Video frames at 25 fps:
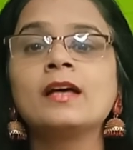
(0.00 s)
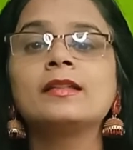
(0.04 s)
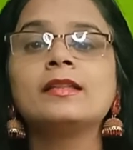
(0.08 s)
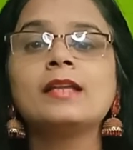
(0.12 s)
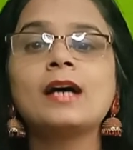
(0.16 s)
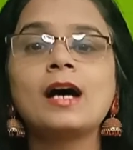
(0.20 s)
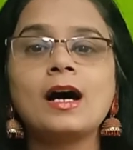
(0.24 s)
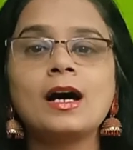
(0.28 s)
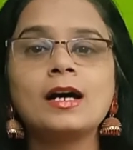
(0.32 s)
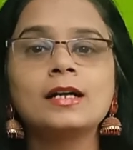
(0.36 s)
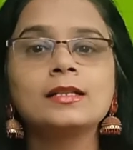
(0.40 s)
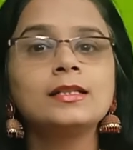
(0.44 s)

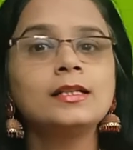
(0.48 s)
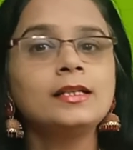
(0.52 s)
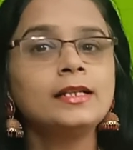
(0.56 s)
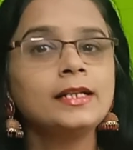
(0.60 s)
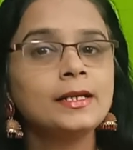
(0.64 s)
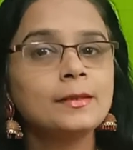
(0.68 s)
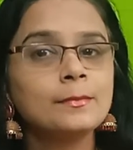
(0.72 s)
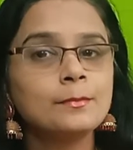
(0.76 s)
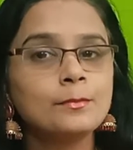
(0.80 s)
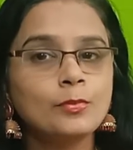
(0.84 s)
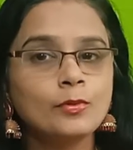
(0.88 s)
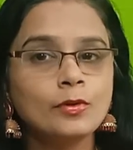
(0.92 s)
The
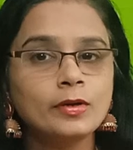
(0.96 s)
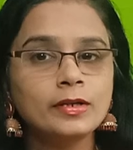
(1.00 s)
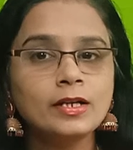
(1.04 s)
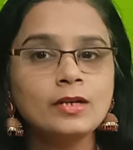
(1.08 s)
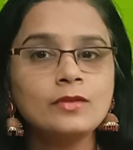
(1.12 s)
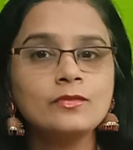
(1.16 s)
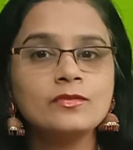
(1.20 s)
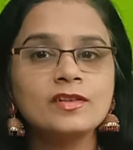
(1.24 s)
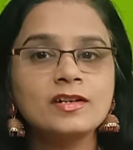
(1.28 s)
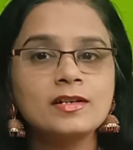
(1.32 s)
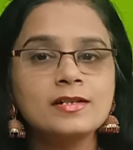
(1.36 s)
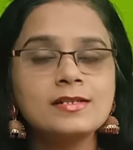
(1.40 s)
other
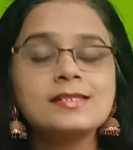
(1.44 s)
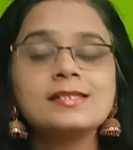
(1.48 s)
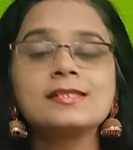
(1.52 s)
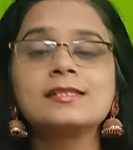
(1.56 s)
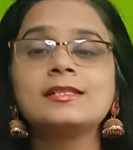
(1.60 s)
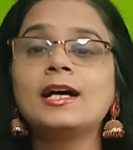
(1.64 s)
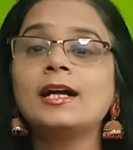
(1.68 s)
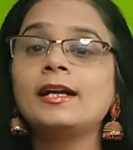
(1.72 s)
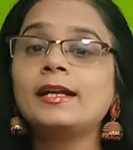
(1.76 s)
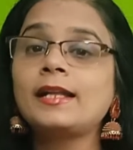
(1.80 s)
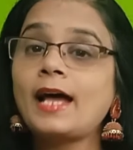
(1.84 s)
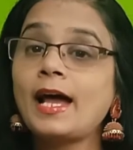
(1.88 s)
important words
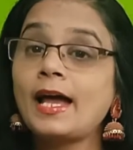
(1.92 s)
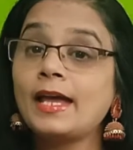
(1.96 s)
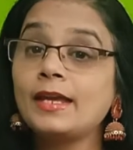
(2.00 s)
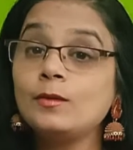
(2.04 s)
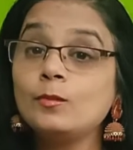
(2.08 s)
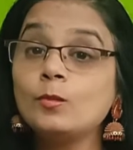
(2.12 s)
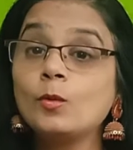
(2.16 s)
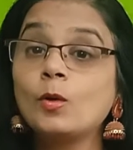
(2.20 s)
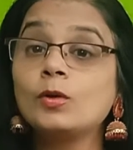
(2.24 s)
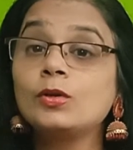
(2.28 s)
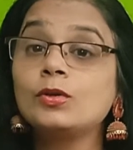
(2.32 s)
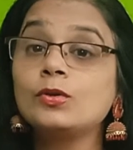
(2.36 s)
that
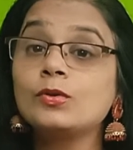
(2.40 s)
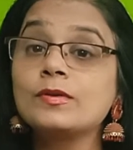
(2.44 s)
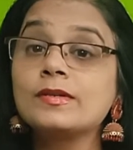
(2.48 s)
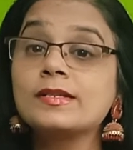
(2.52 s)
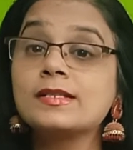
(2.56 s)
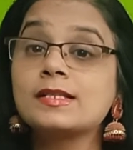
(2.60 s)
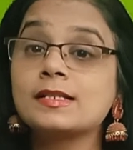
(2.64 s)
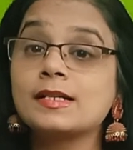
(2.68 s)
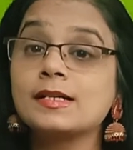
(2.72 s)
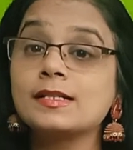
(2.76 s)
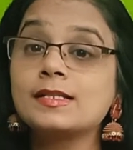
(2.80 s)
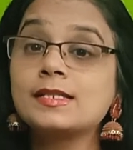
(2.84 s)
I want to
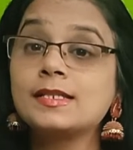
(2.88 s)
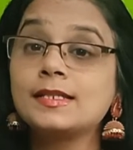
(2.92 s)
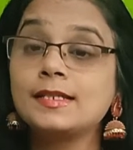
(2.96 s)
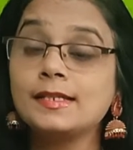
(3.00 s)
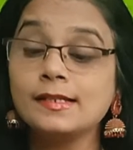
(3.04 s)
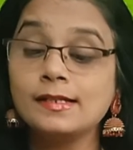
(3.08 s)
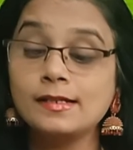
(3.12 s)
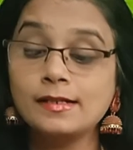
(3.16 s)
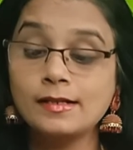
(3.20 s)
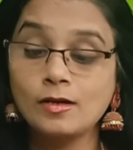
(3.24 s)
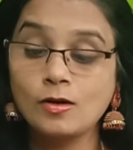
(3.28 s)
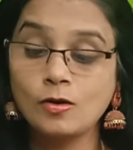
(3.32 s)
discuss
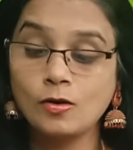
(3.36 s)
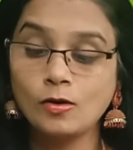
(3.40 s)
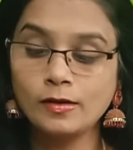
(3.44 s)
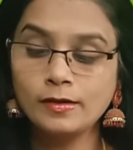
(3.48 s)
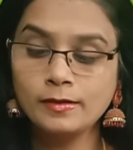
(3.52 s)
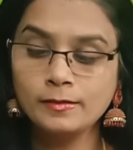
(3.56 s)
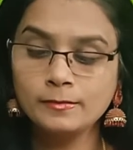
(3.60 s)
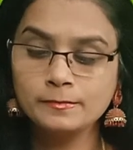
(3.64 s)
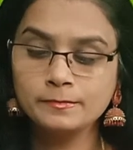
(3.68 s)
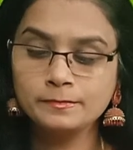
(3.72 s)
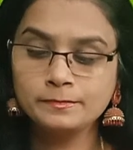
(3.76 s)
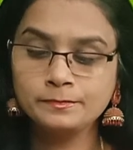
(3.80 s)
here
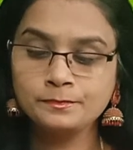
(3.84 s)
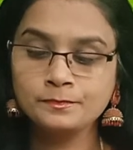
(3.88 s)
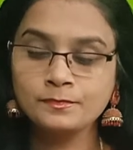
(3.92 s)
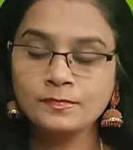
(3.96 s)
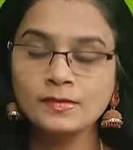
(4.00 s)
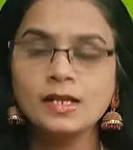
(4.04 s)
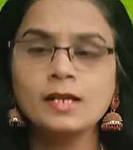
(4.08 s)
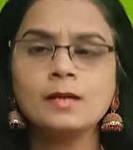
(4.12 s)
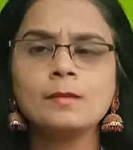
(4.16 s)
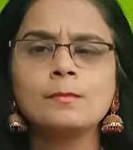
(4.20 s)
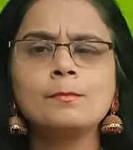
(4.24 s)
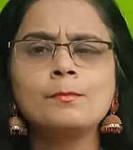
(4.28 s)
are
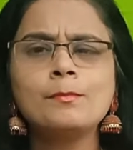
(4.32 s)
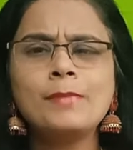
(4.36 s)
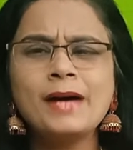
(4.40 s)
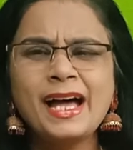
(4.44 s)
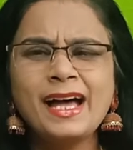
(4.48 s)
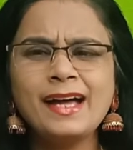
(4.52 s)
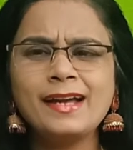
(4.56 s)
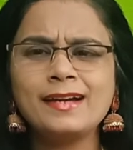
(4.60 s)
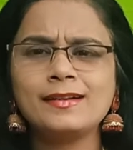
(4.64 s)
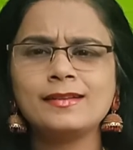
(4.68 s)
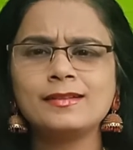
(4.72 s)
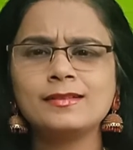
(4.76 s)

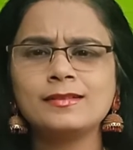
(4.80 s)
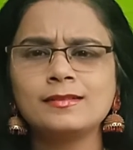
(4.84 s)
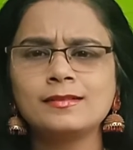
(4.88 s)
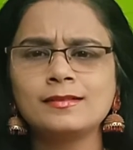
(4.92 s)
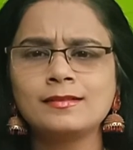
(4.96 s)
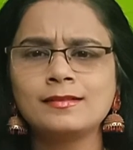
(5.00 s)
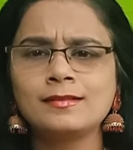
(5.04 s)
Bad.